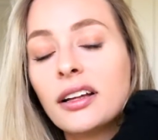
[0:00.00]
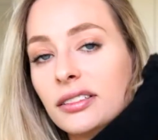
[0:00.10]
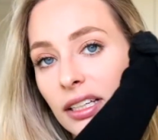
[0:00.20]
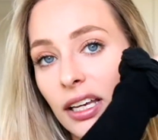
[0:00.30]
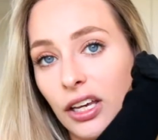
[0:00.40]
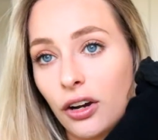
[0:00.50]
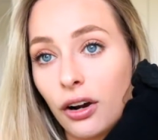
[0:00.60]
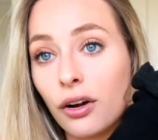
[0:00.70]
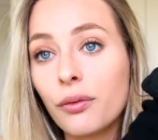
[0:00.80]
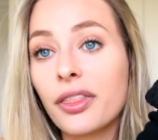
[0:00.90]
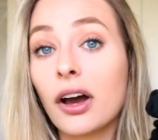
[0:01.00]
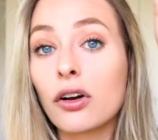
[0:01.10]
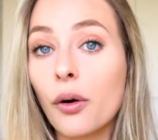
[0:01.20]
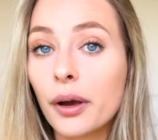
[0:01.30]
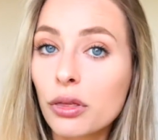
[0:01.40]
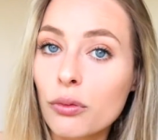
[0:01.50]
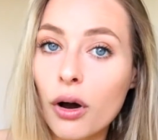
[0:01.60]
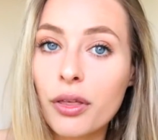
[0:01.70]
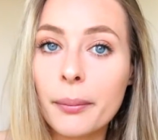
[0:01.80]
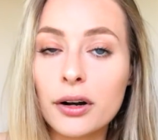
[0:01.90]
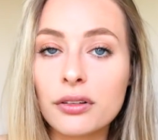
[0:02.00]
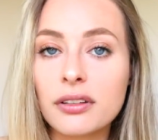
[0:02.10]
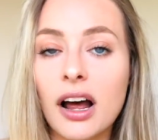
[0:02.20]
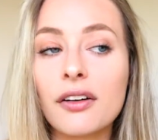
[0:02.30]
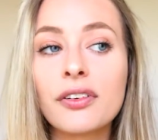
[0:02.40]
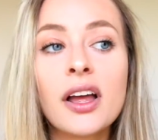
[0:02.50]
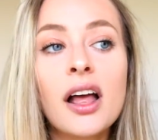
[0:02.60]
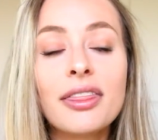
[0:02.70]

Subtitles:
to here without going through all the middle stuff.